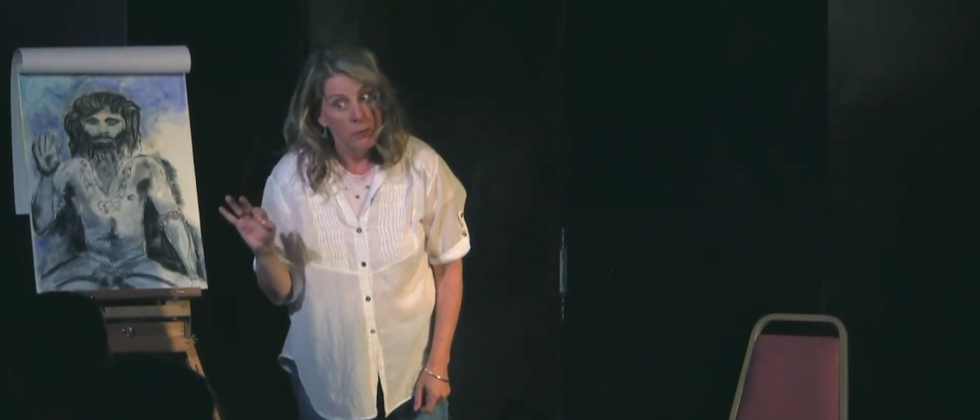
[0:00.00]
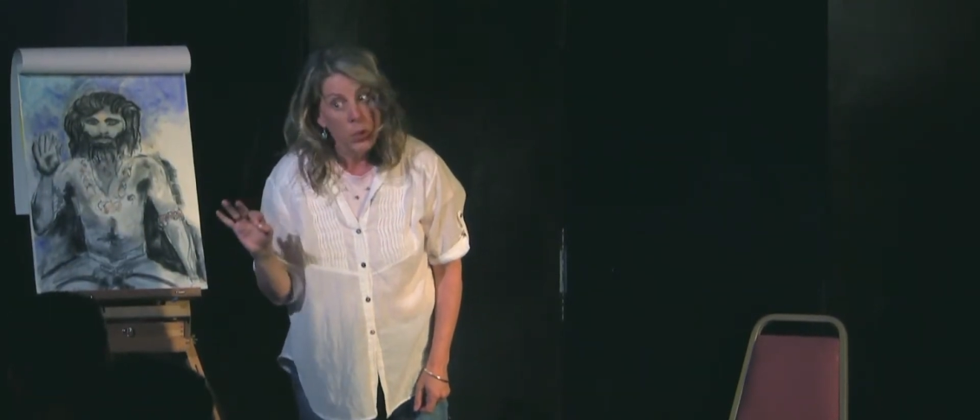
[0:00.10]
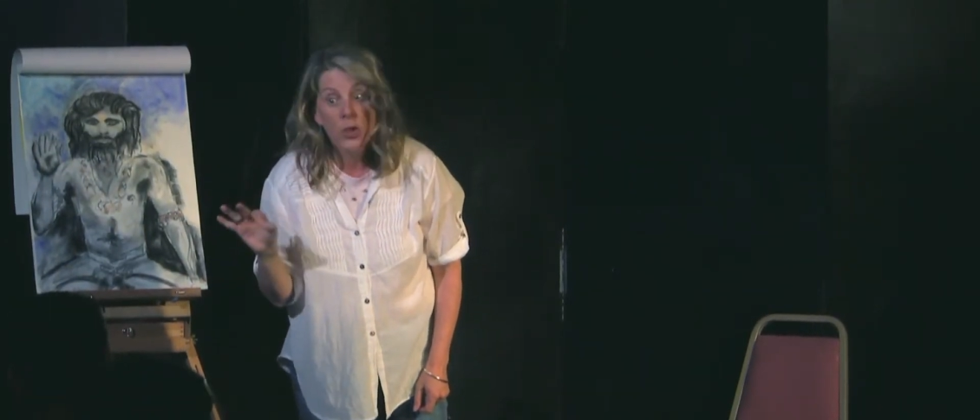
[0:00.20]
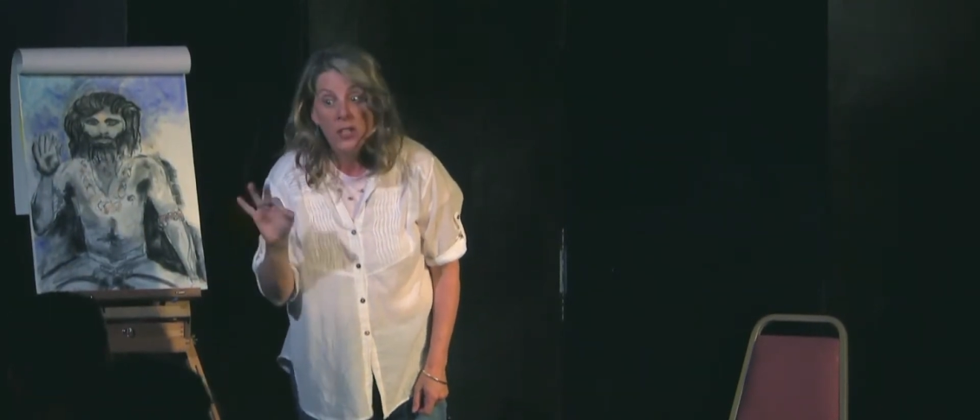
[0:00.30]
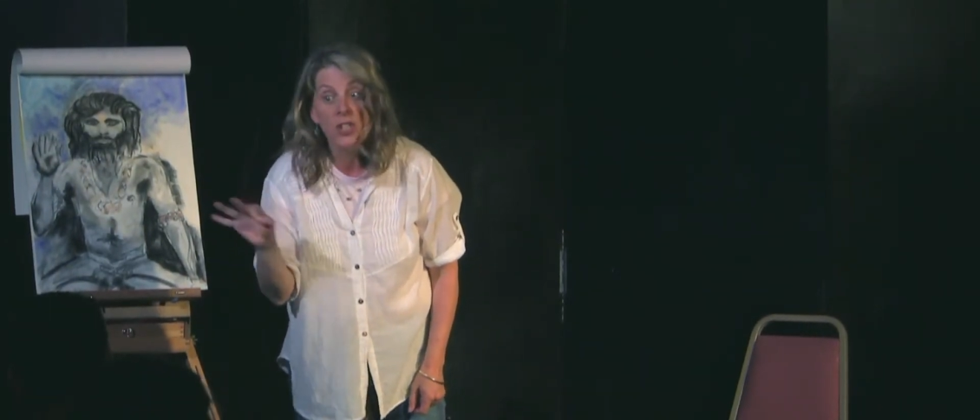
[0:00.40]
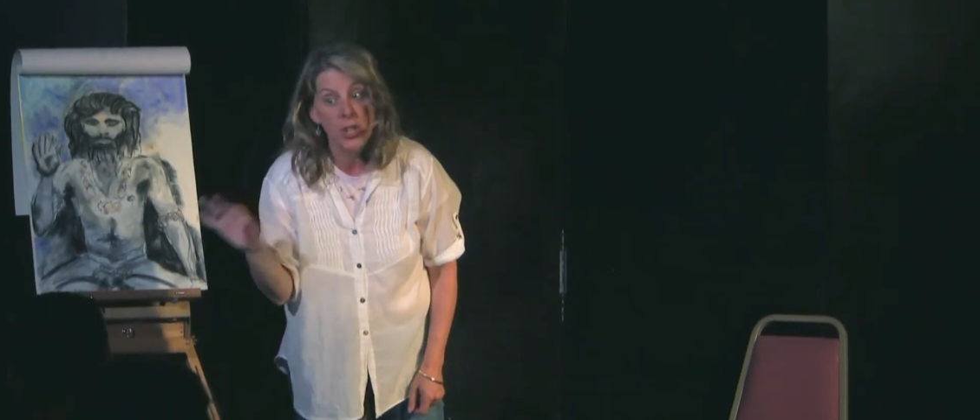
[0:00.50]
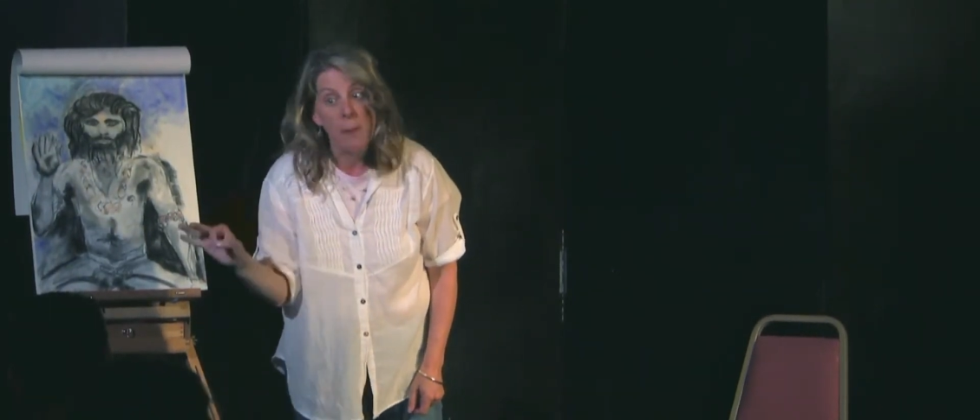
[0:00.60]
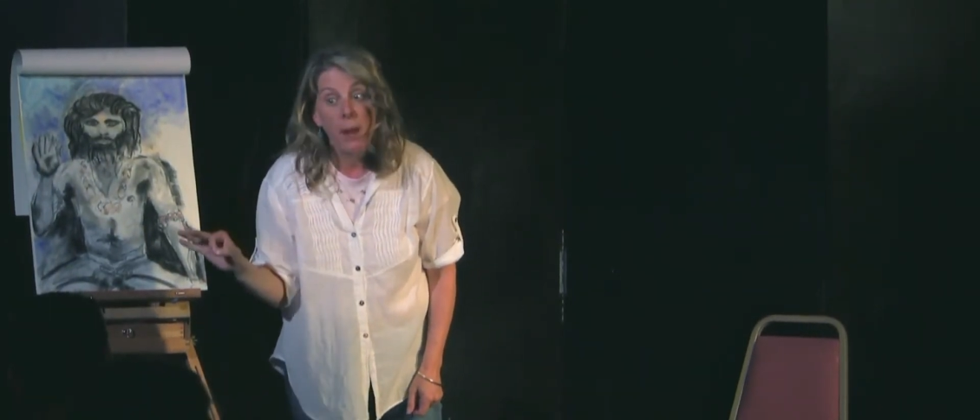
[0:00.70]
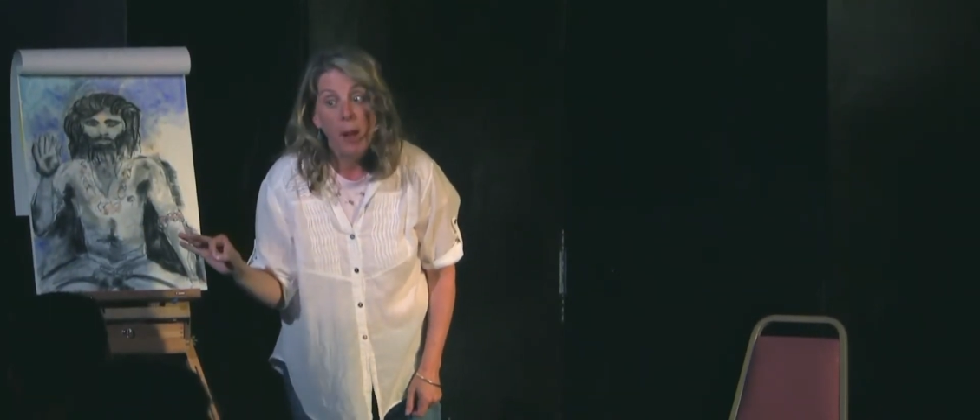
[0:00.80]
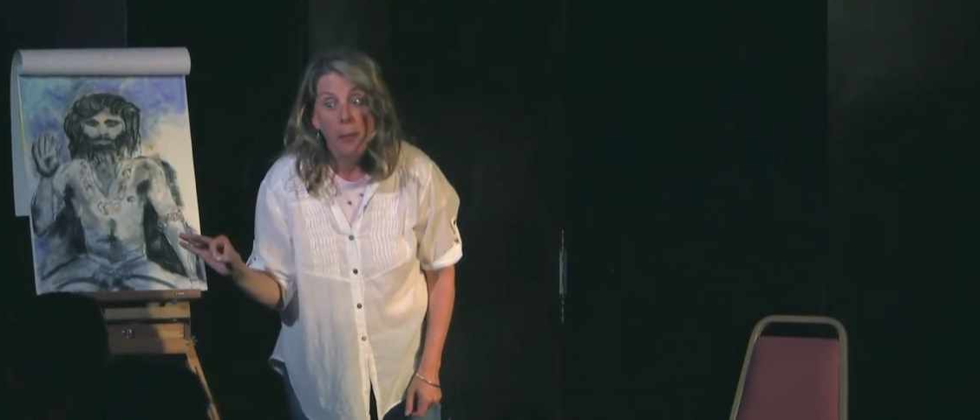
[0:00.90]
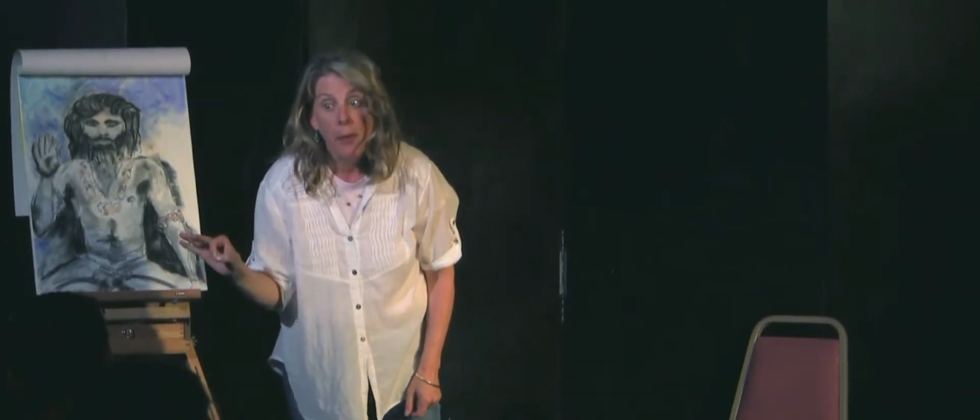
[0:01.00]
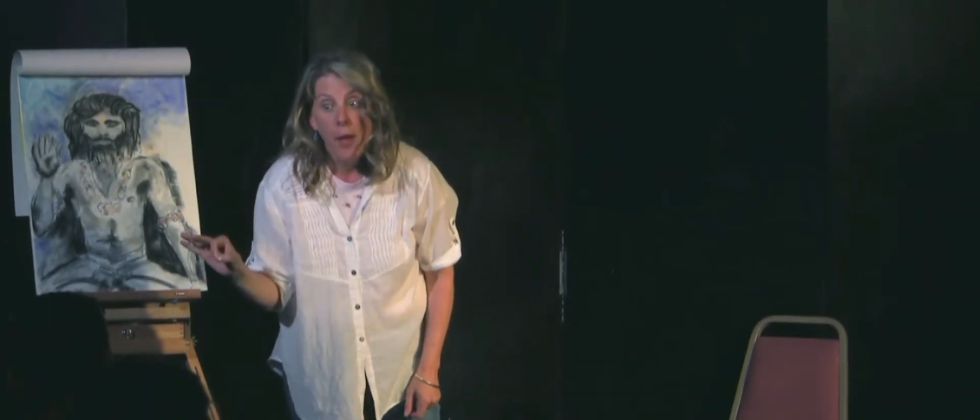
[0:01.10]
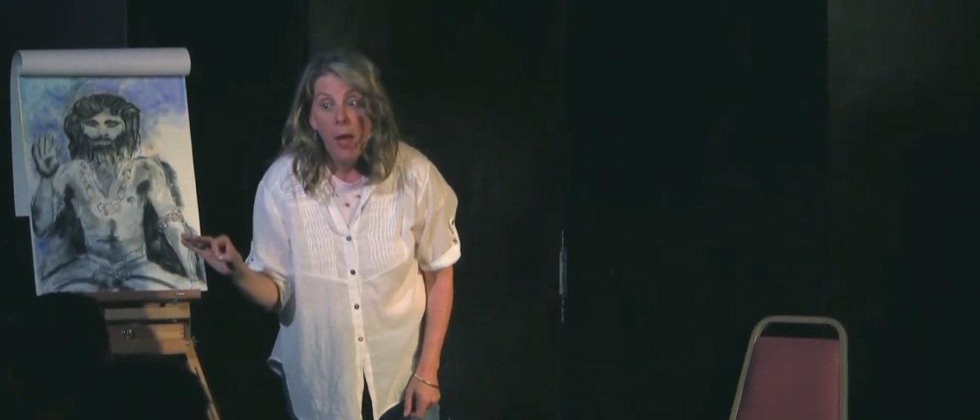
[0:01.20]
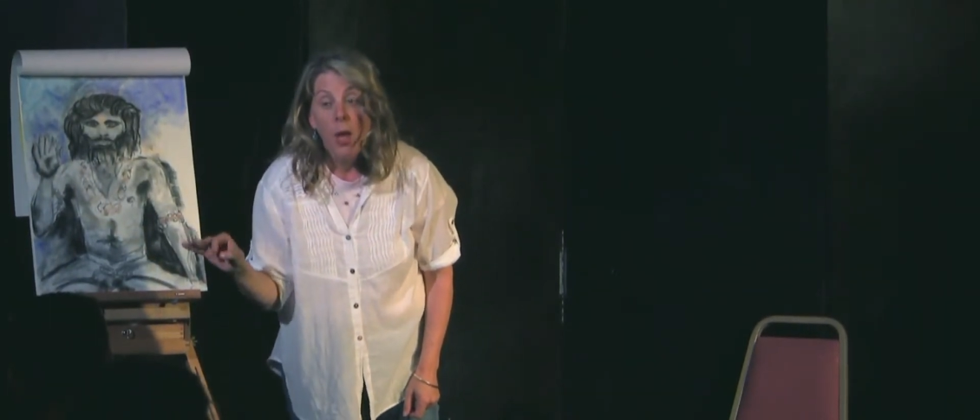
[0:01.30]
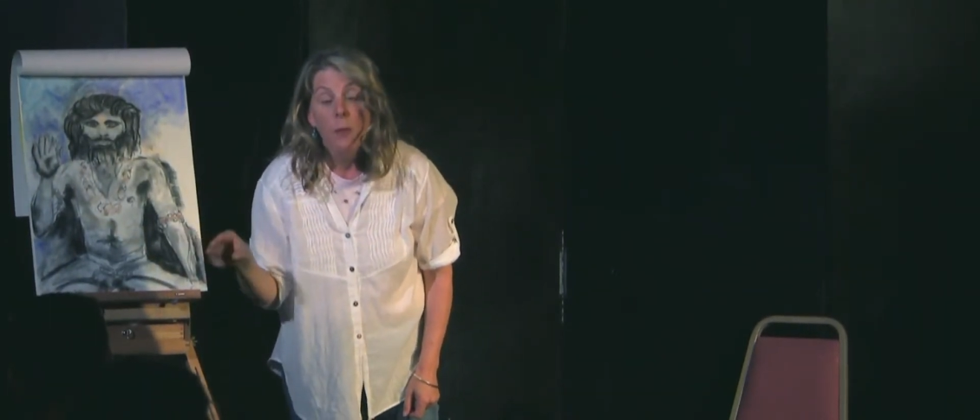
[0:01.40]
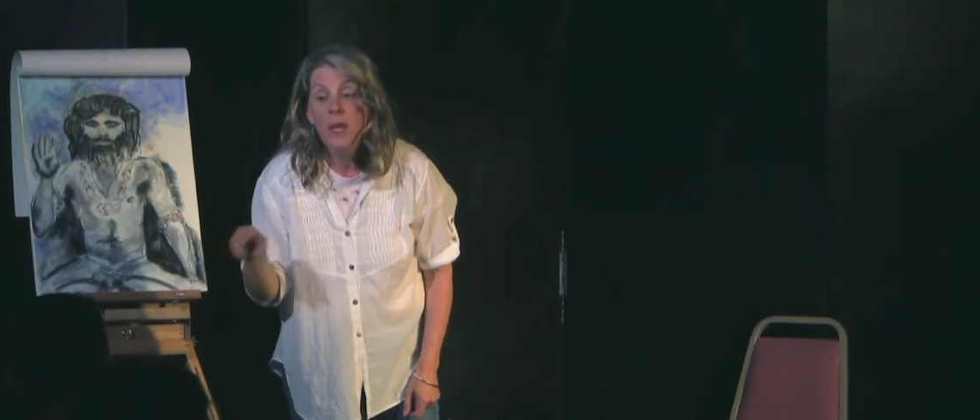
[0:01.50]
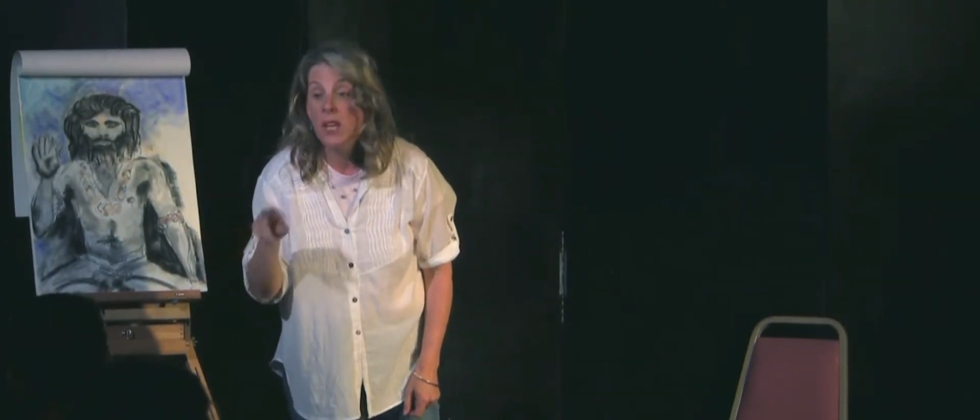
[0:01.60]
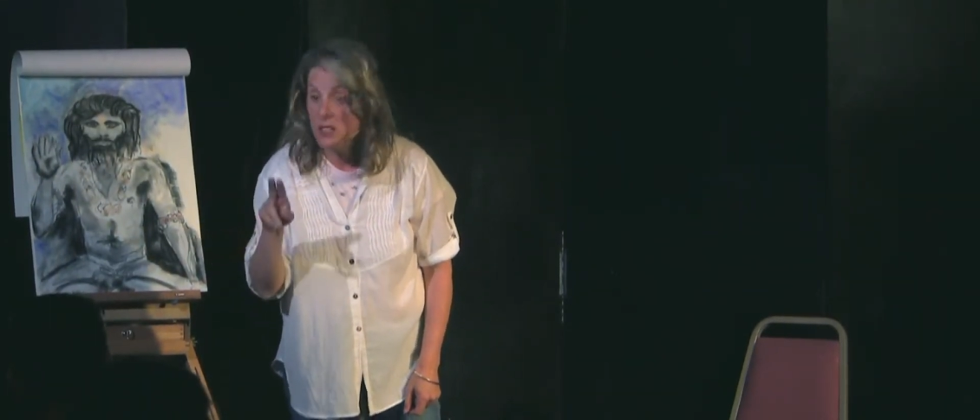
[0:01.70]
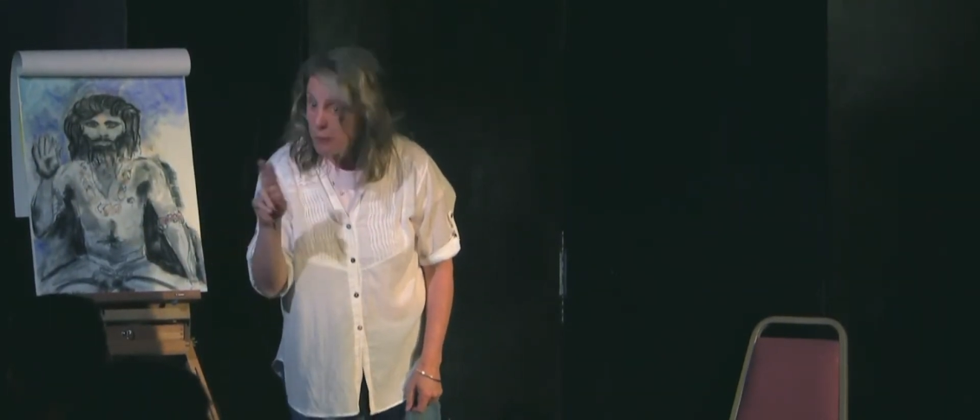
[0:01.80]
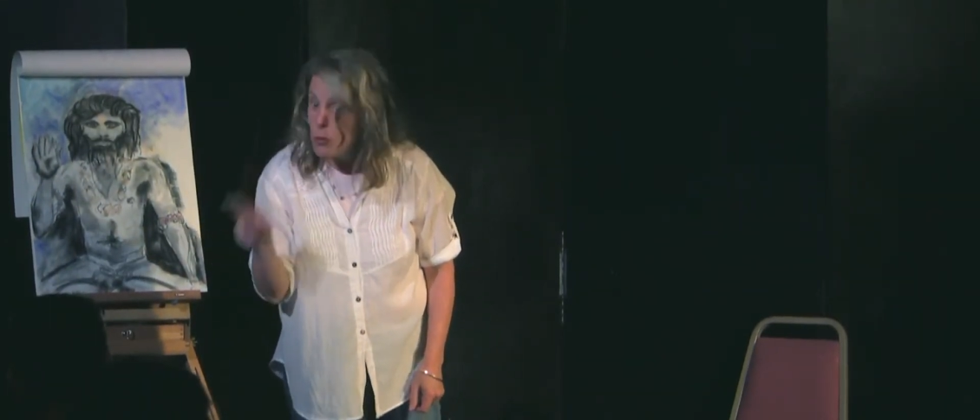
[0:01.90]
You need to shape it up,
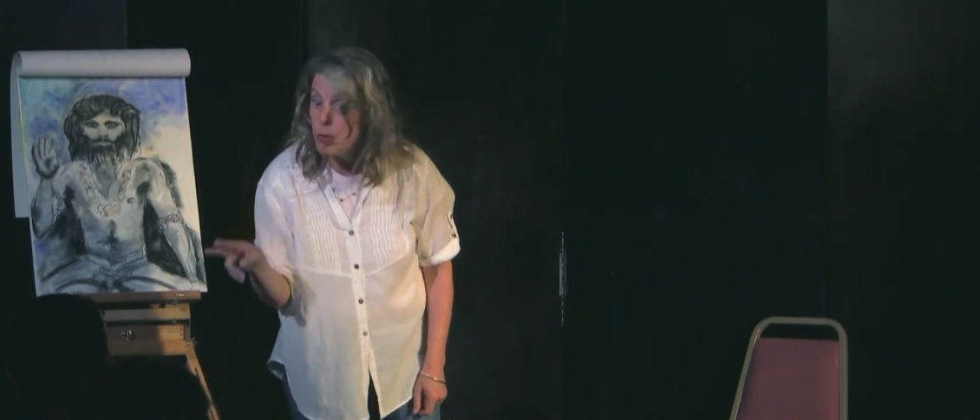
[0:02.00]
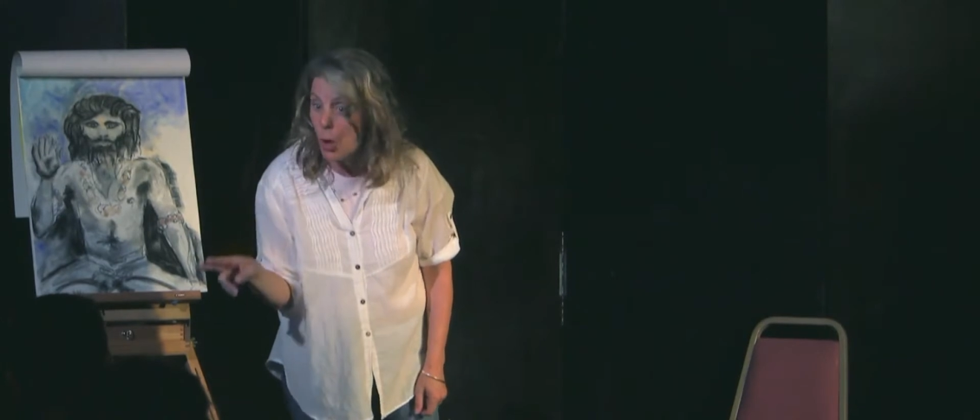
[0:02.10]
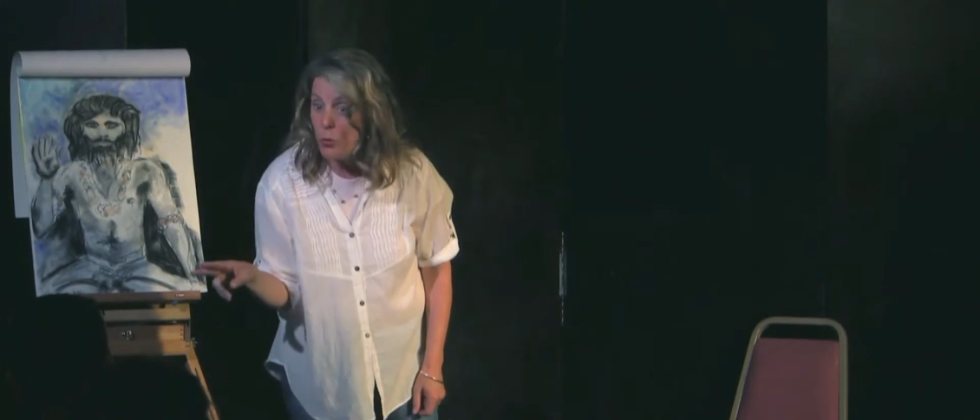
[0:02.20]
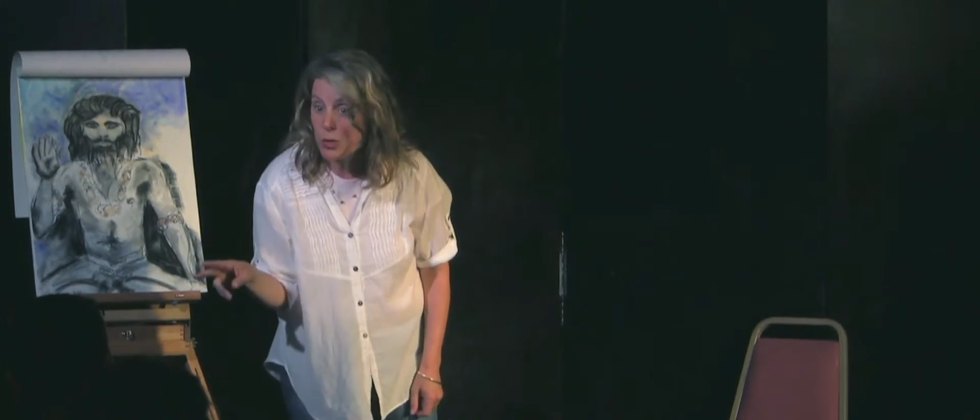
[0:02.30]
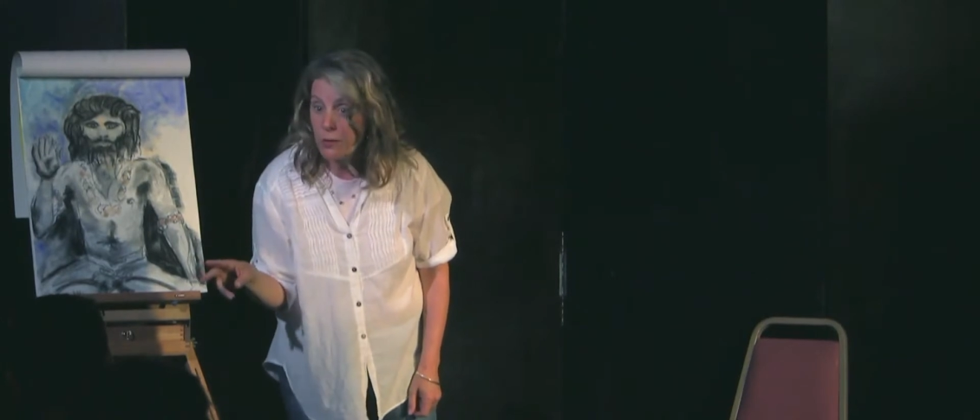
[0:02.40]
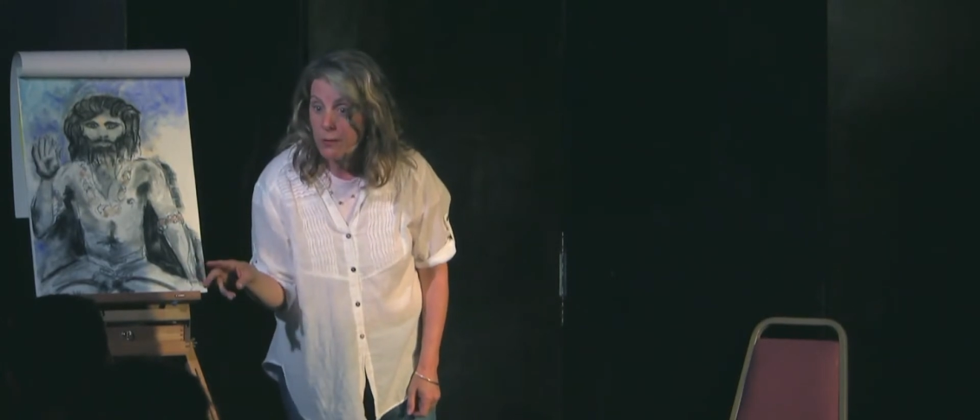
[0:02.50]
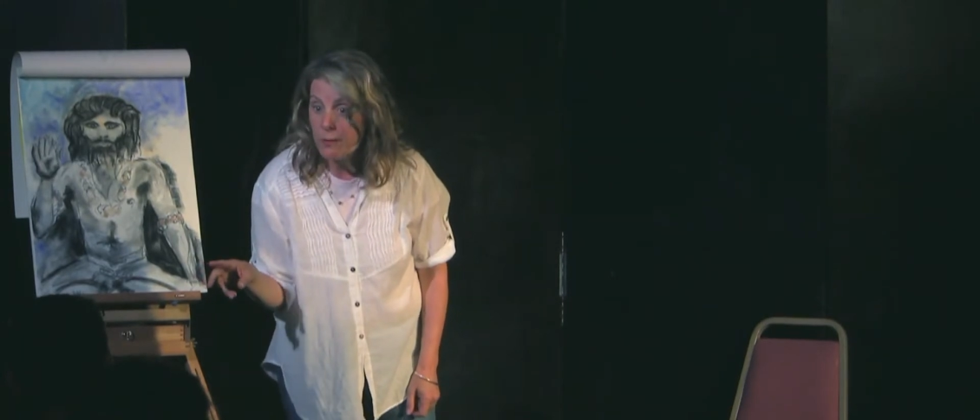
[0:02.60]
because if you don't,